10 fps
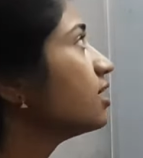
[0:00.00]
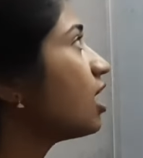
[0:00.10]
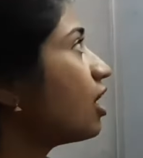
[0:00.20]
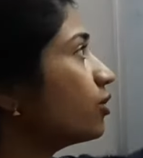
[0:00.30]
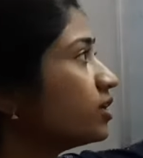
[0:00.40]

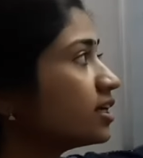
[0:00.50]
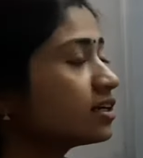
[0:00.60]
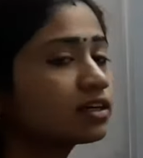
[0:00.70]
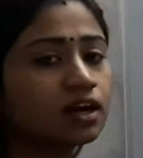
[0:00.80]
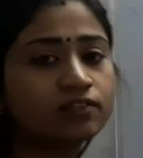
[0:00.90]
outer
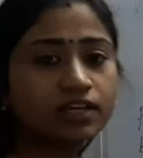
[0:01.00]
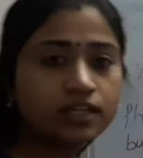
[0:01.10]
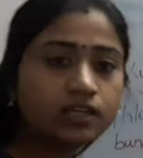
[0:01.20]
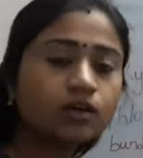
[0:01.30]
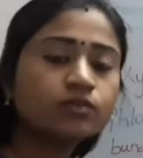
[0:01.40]

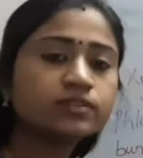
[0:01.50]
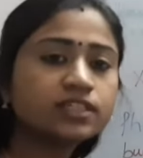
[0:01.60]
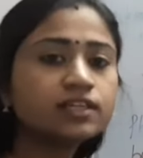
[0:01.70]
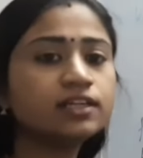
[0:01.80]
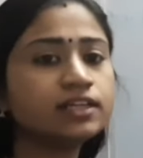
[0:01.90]
covering of
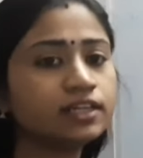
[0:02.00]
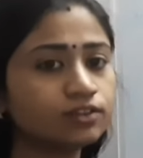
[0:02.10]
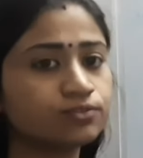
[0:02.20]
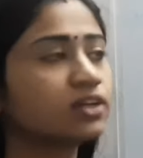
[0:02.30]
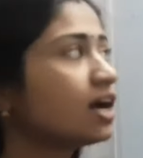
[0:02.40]
the
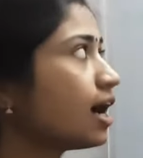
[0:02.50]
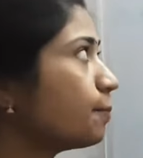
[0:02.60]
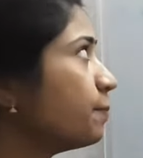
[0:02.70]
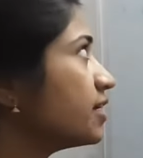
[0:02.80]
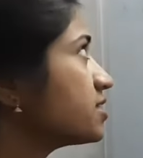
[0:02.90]
leaf,
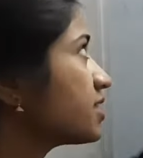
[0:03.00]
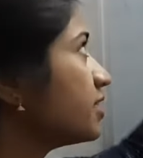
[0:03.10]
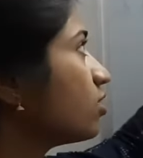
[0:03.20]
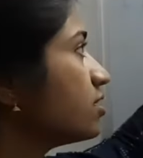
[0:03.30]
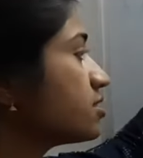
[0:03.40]
upper side
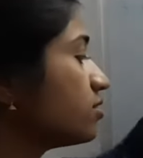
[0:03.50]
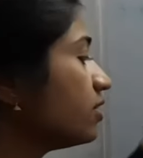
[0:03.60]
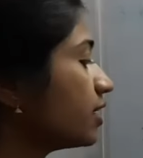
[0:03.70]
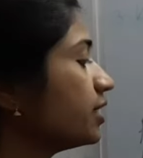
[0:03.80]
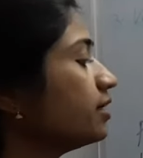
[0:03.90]
also
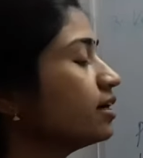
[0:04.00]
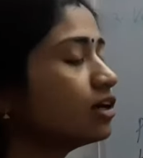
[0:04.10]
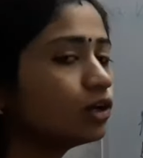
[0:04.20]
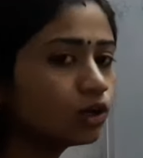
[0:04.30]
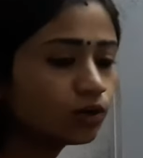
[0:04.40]
and
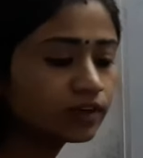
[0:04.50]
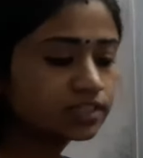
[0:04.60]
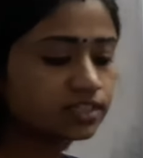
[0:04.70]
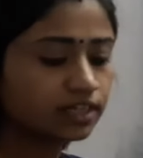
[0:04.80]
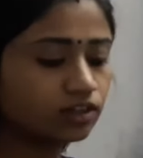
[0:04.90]
lower
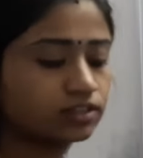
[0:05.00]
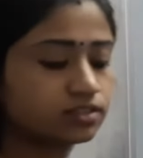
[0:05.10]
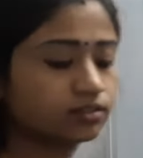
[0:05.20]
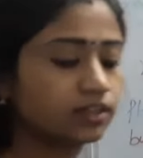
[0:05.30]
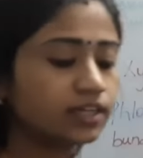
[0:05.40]
side also.
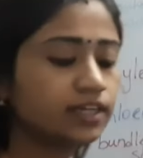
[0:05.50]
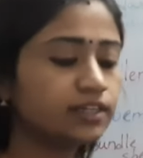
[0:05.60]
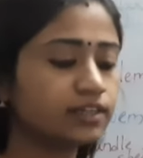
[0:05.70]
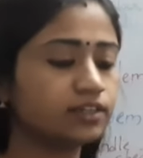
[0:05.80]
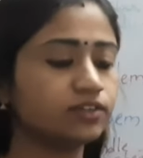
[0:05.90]

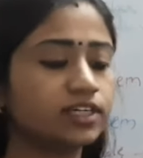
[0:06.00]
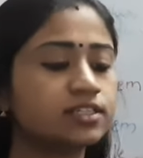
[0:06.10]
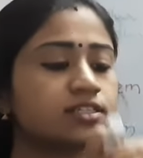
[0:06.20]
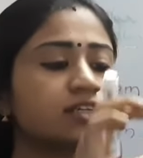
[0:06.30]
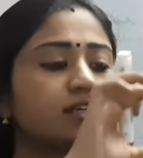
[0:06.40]
Here you can
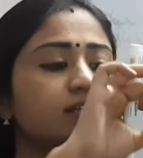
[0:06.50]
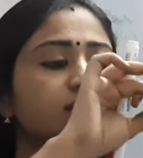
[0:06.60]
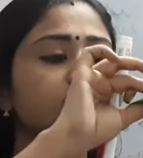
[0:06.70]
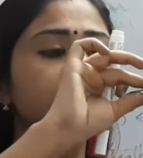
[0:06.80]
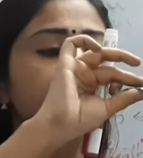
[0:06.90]
see
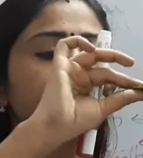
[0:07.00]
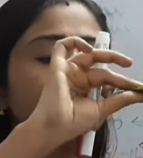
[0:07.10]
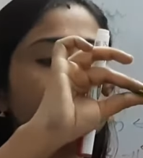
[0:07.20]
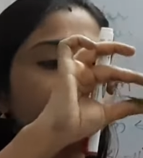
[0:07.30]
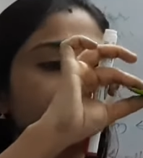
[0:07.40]
this
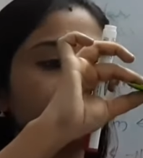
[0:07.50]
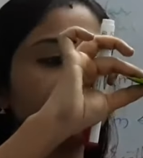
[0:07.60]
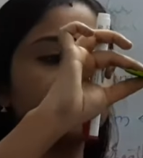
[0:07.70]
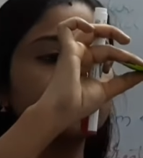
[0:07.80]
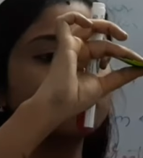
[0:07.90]

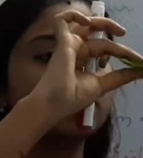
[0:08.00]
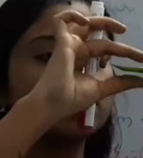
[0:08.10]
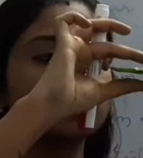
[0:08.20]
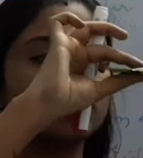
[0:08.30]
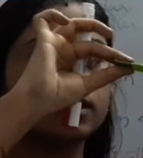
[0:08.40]
epidermis
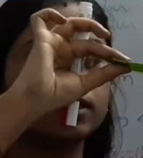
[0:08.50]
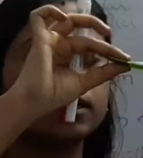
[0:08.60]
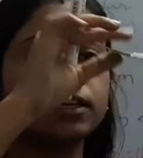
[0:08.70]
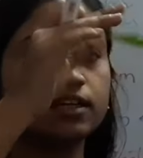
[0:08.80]
here